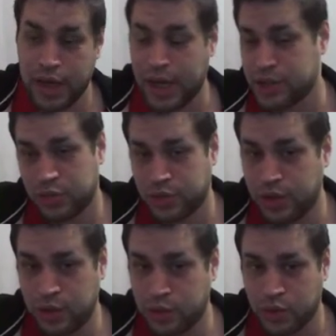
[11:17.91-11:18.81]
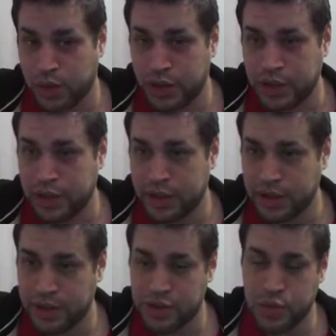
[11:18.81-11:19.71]
action skills or healing
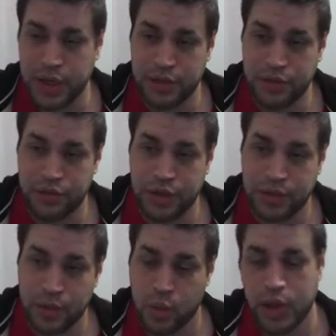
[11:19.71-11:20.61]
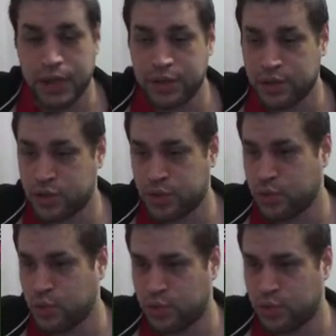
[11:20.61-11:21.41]
and try to defeat 1, 2,